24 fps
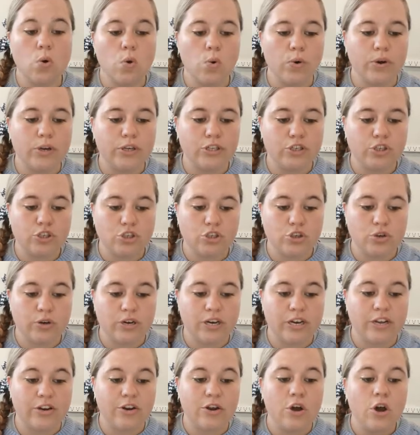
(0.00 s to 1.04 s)
or
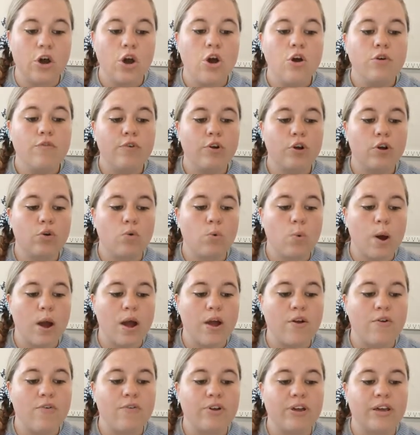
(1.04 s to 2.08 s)
insured
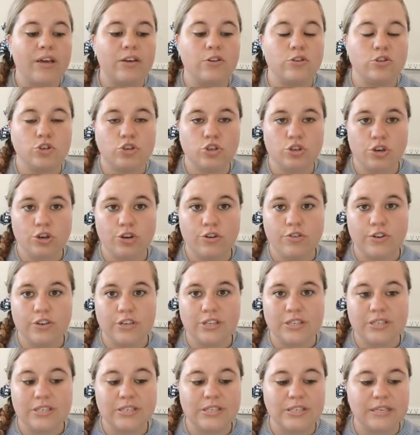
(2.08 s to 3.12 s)
requiring
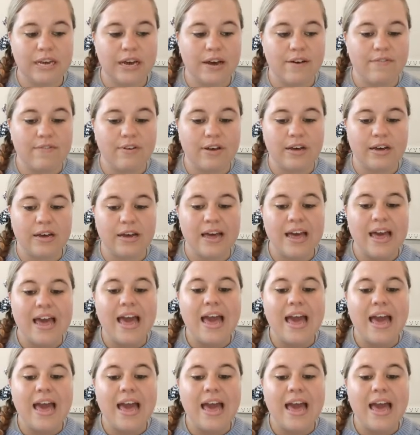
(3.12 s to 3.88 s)
insurance cover,